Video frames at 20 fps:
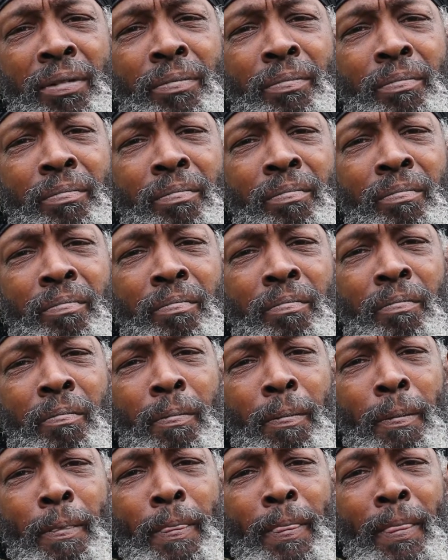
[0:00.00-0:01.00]
This has been a
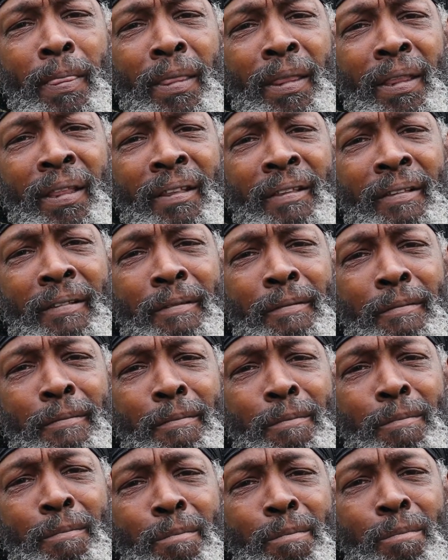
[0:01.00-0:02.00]
fantastic interview, very
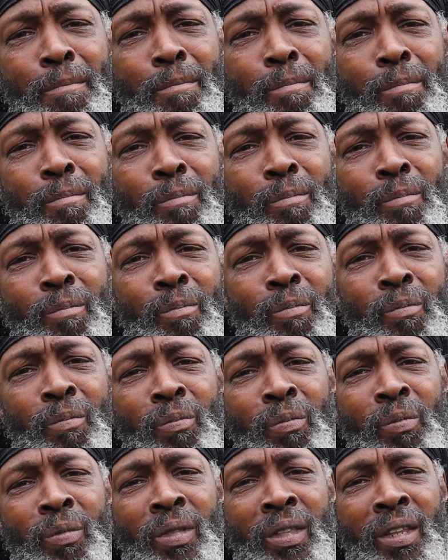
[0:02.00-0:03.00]
informative.
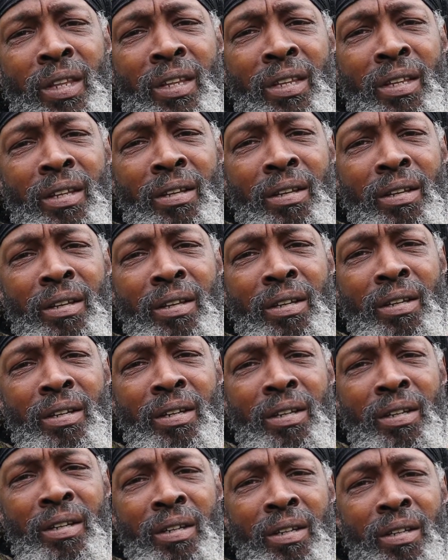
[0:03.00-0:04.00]
Martin, I'd just like you
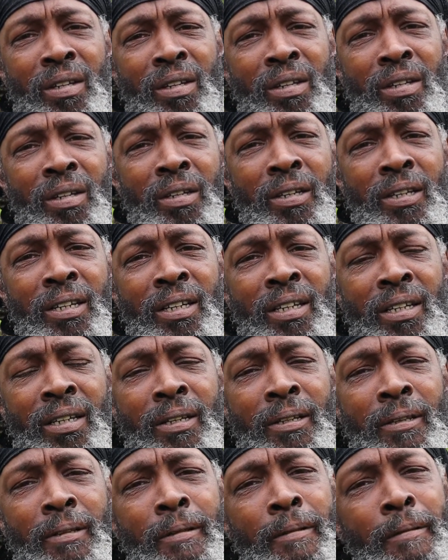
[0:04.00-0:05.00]
to say one more thing.
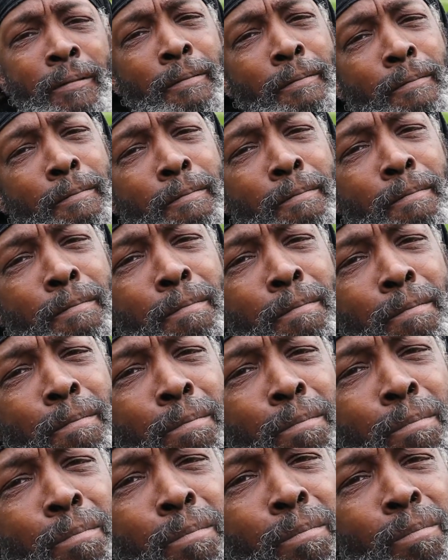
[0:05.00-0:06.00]

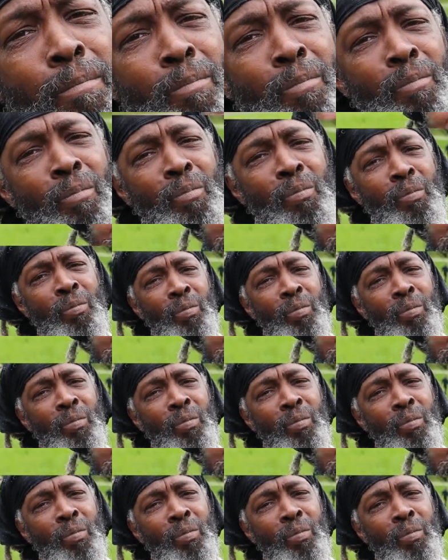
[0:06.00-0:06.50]
You've been watching.